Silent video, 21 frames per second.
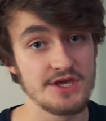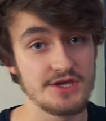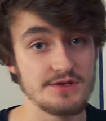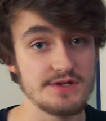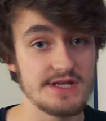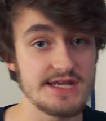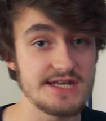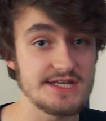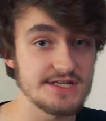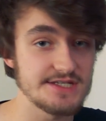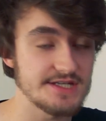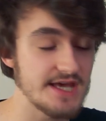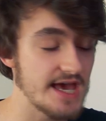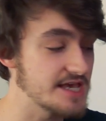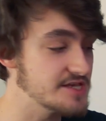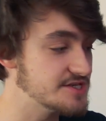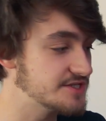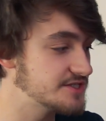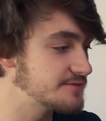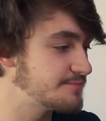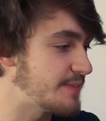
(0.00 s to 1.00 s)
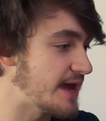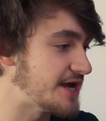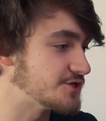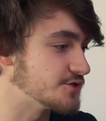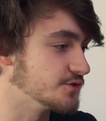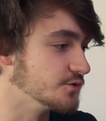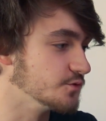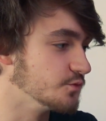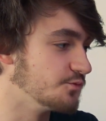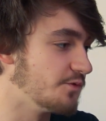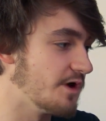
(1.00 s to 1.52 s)
you needed a
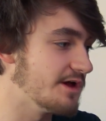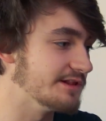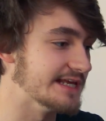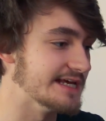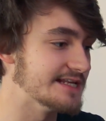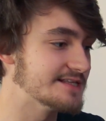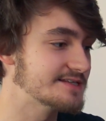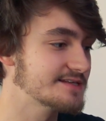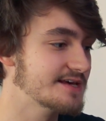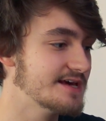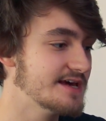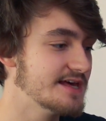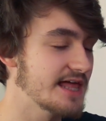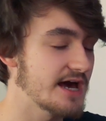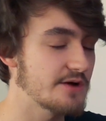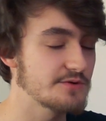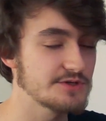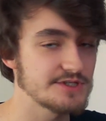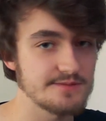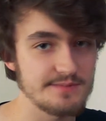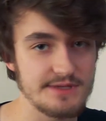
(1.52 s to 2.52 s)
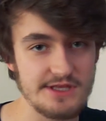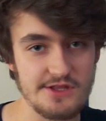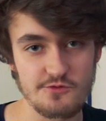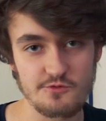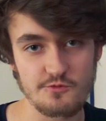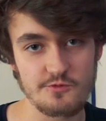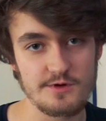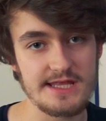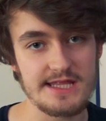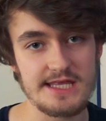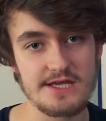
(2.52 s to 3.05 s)
special wallet. That was something that
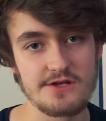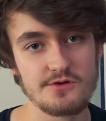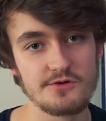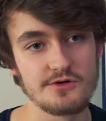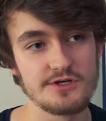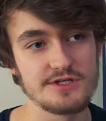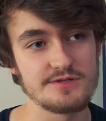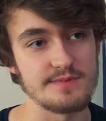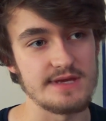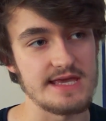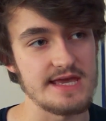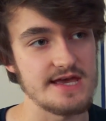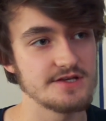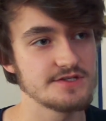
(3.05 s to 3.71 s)
really annoyed me.